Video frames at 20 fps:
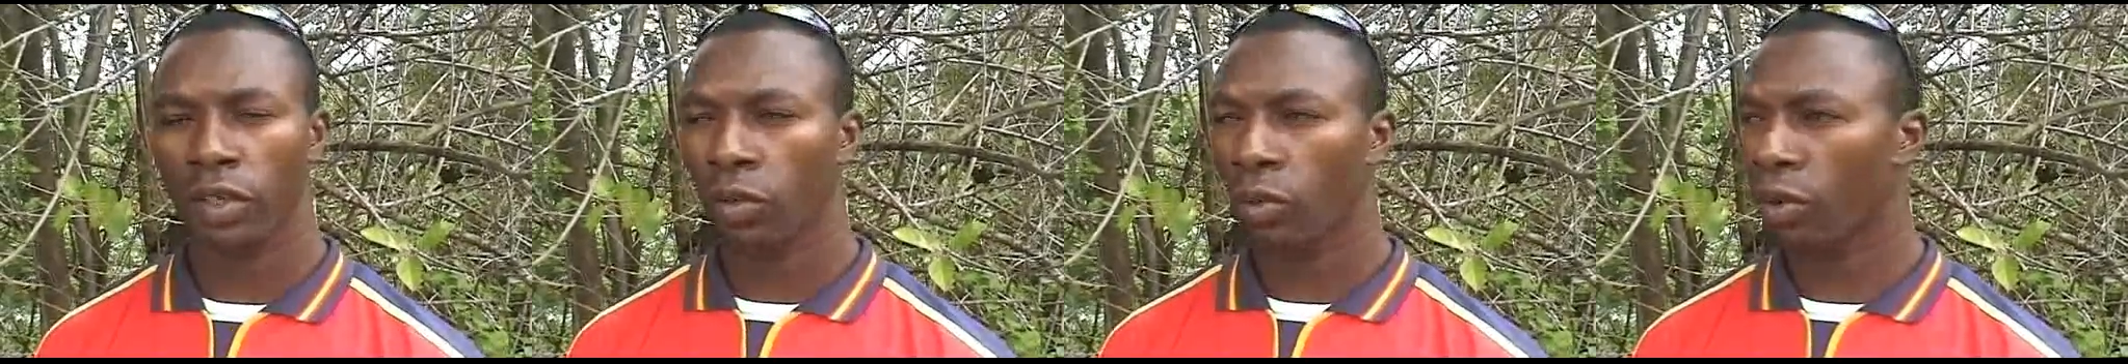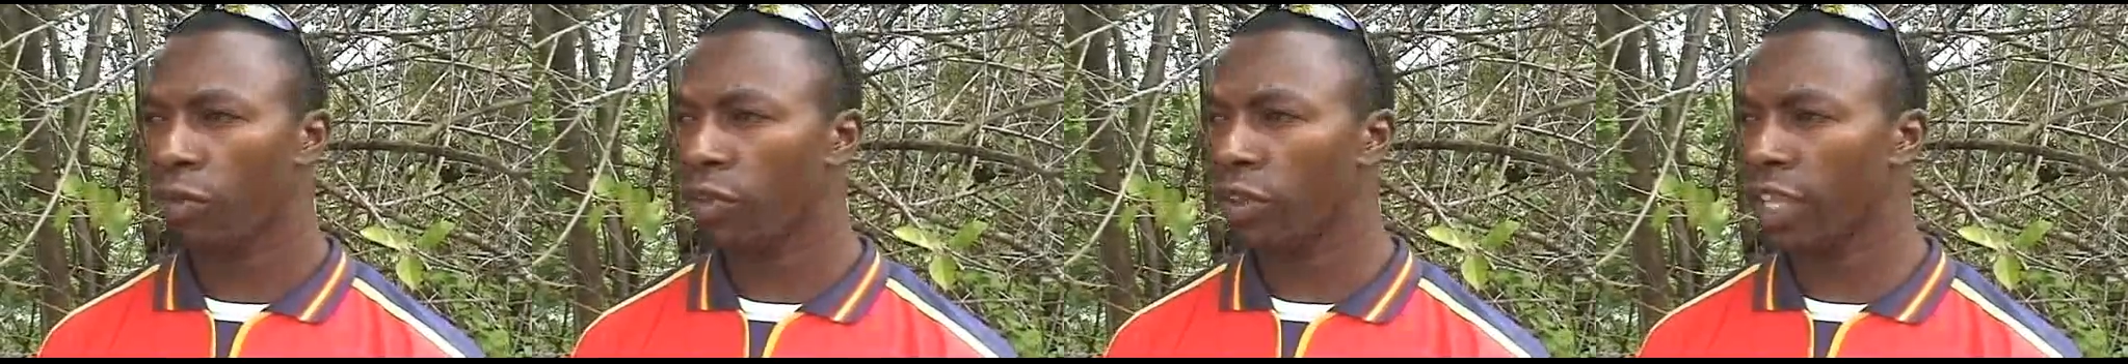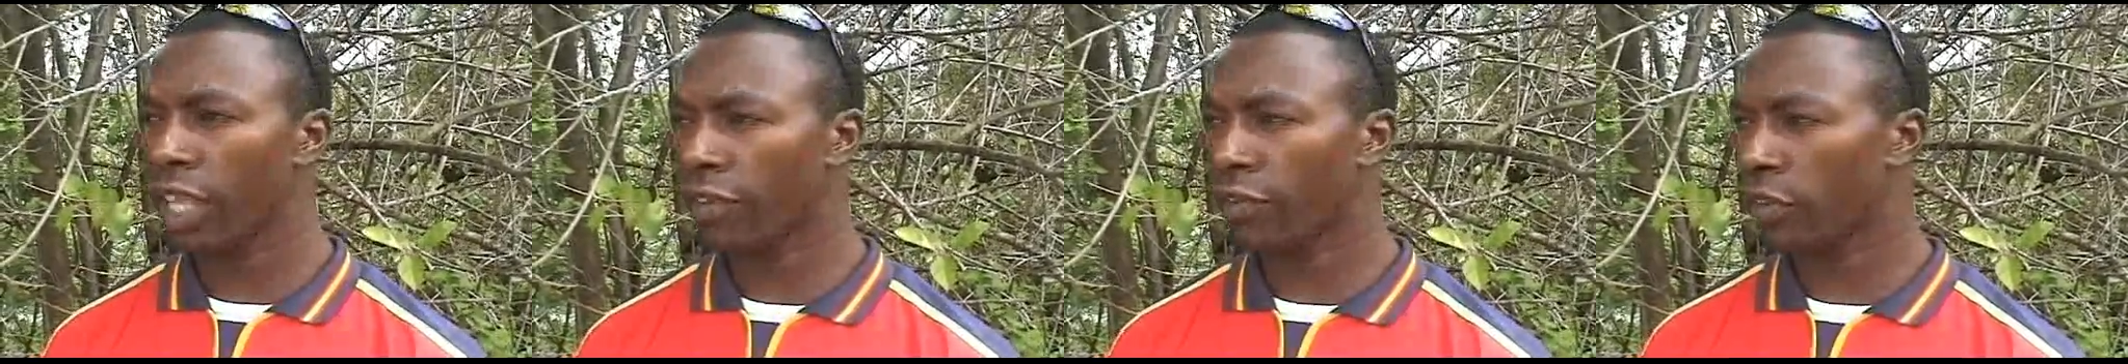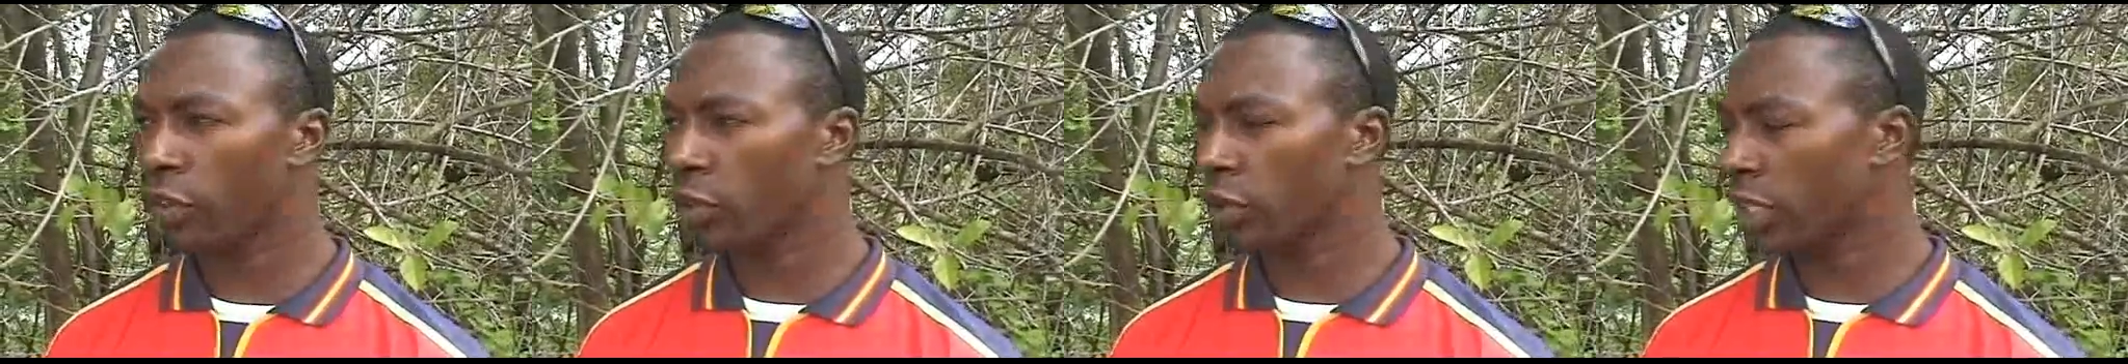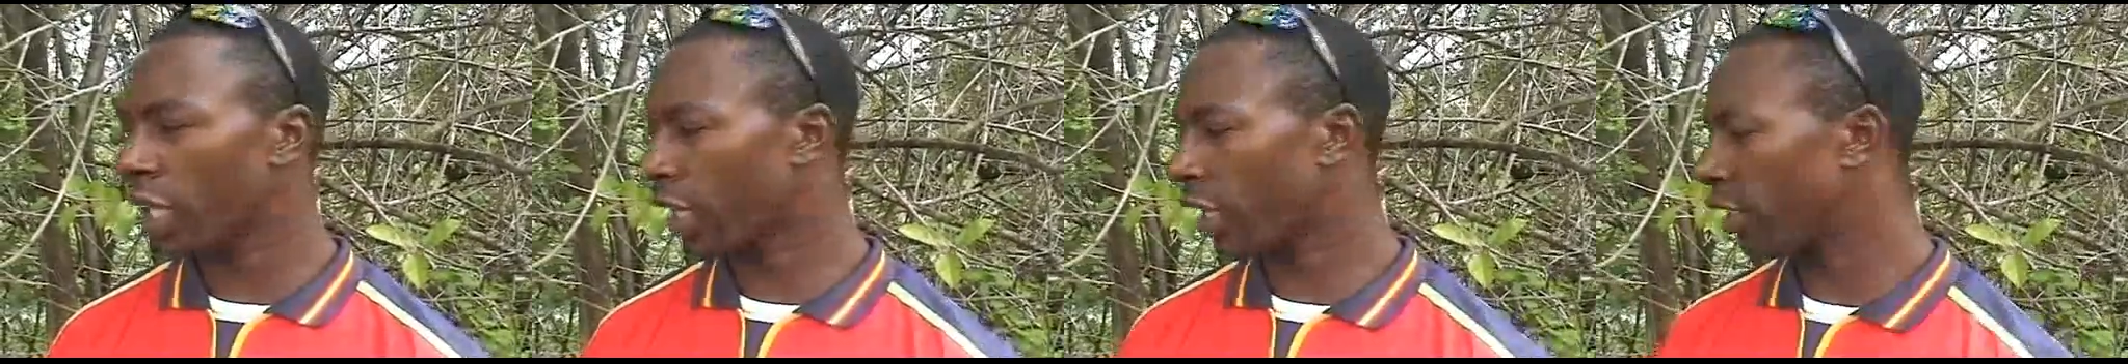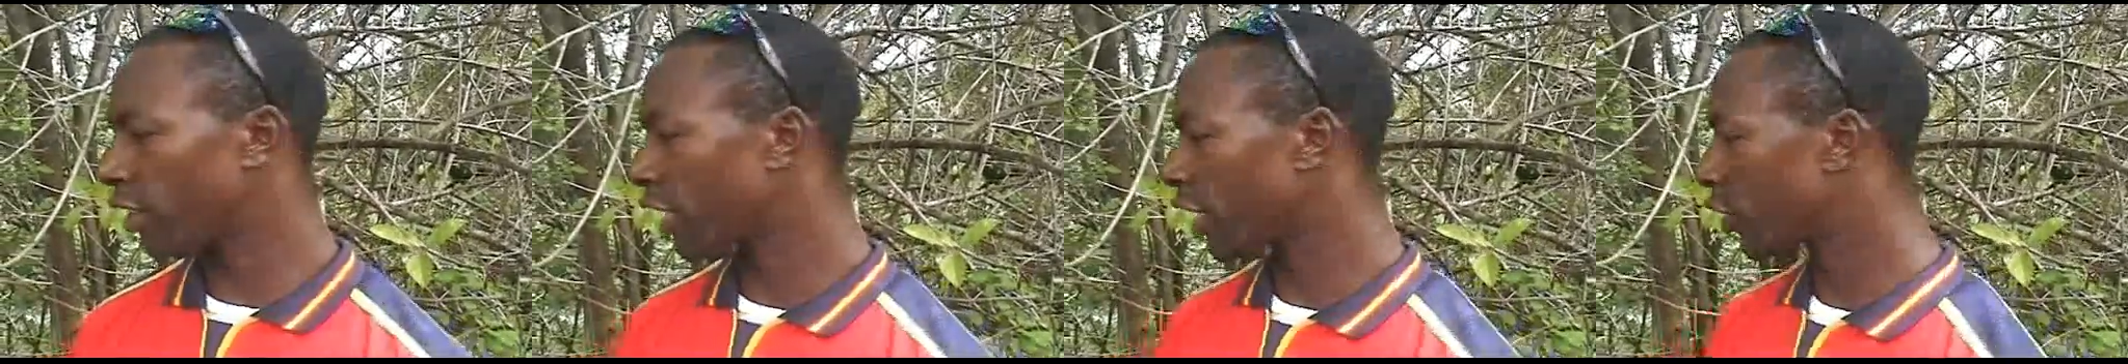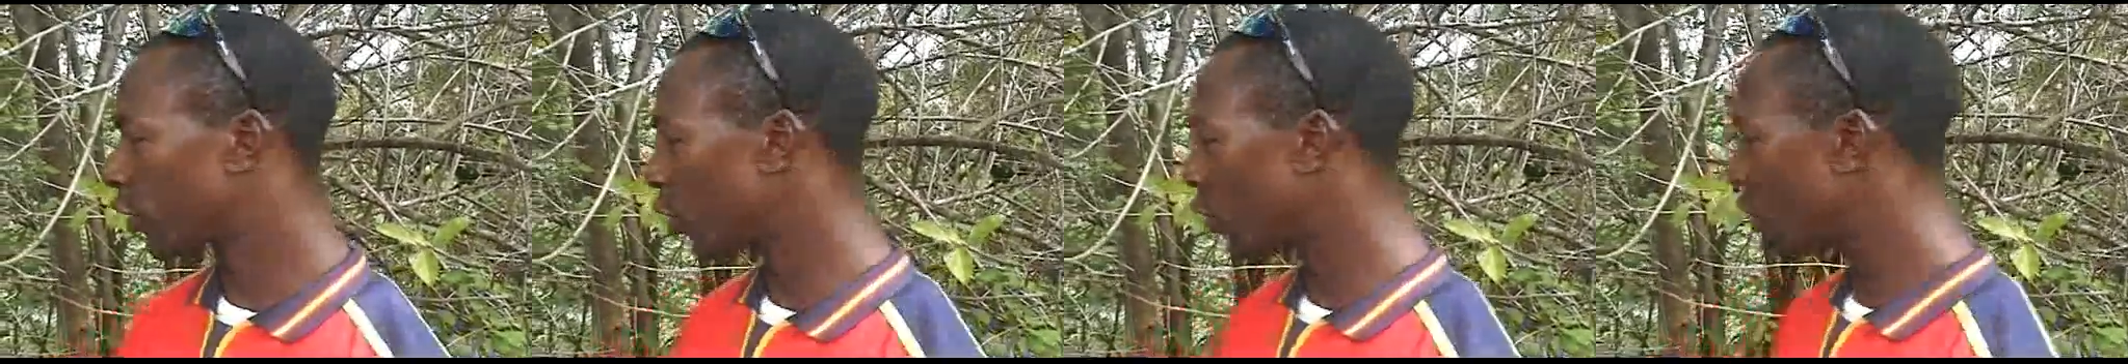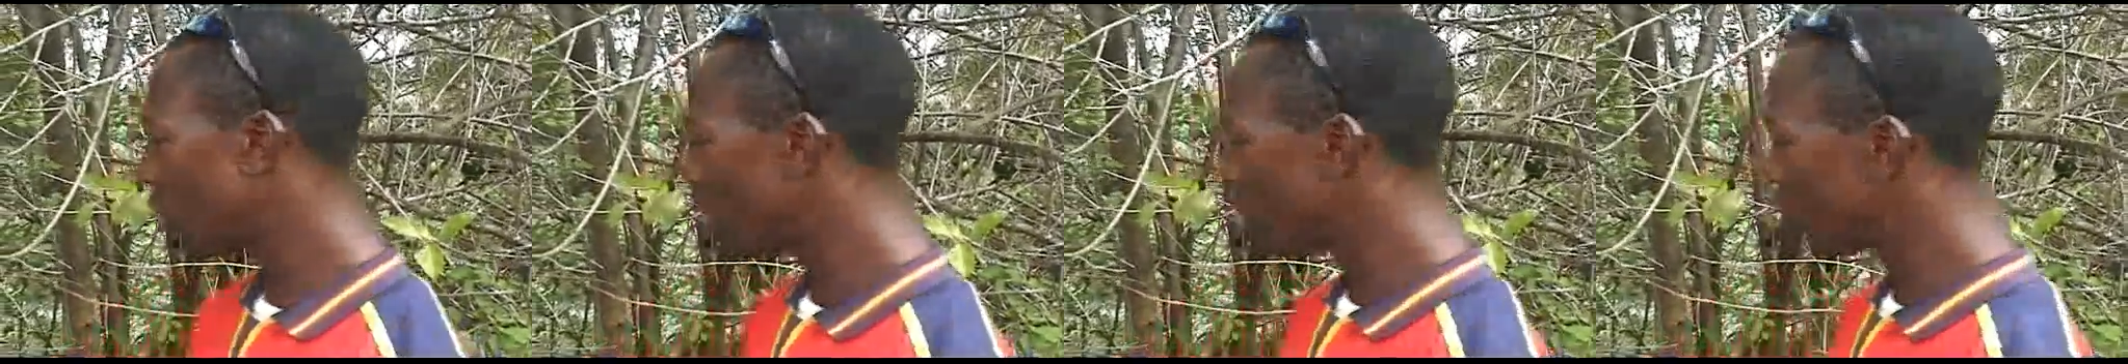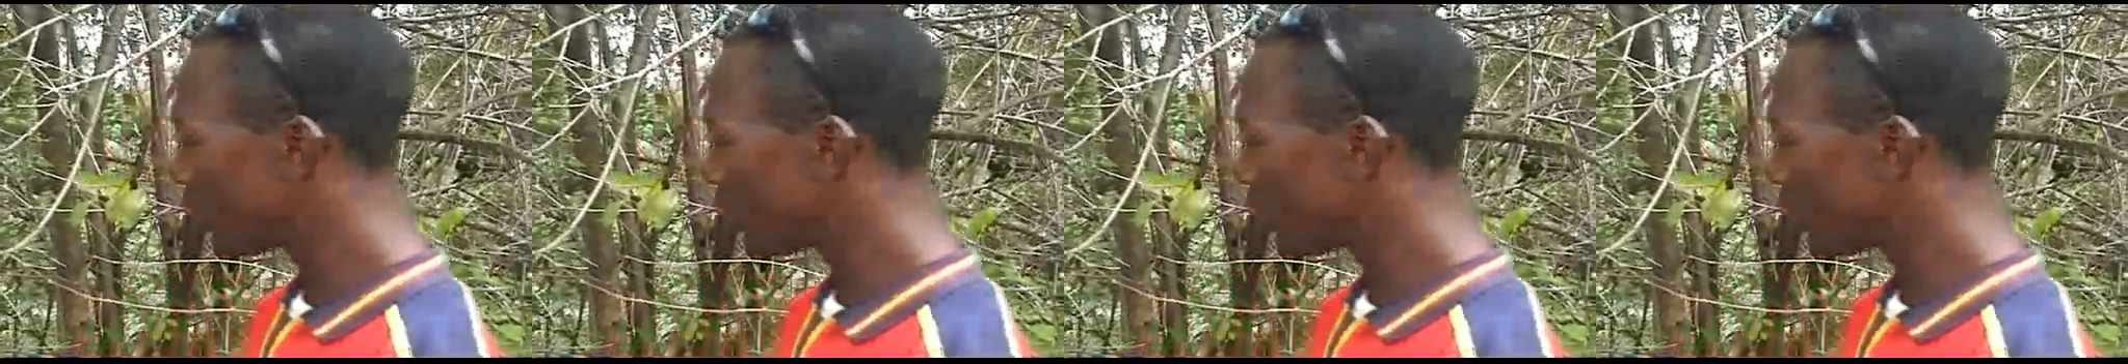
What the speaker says: Within that few seconds, I saw